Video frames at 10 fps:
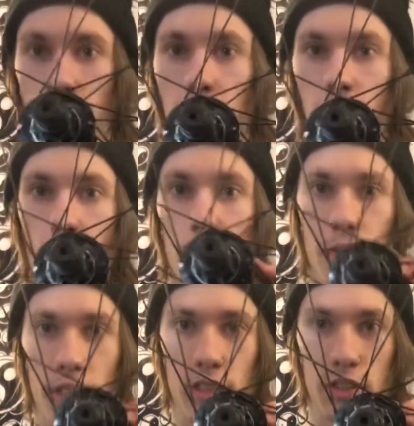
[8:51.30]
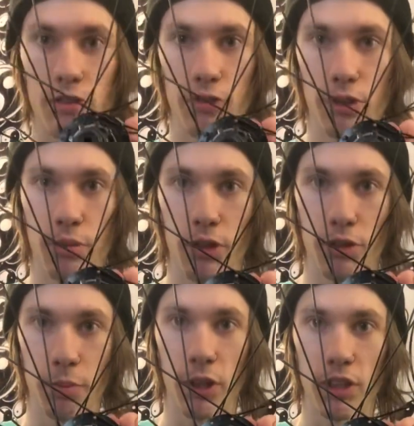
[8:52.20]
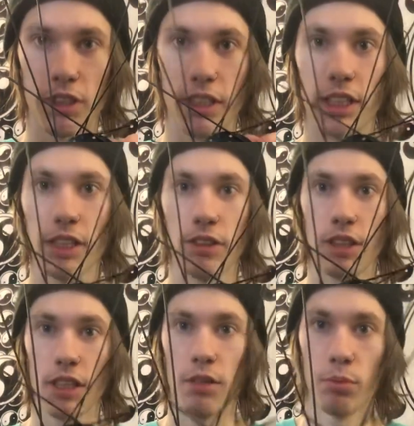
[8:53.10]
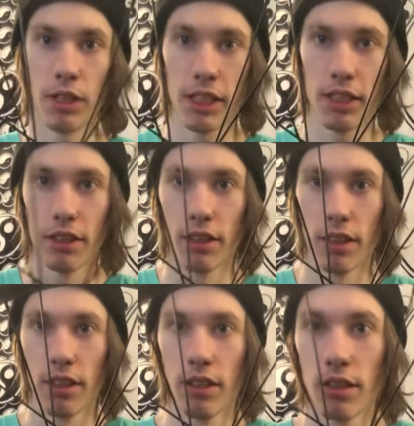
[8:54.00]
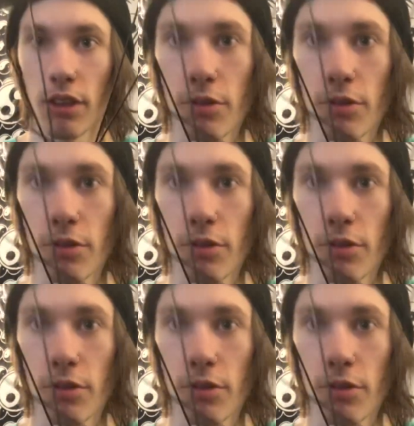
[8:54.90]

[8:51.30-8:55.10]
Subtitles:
the hub is, for the most part, secure and in place. So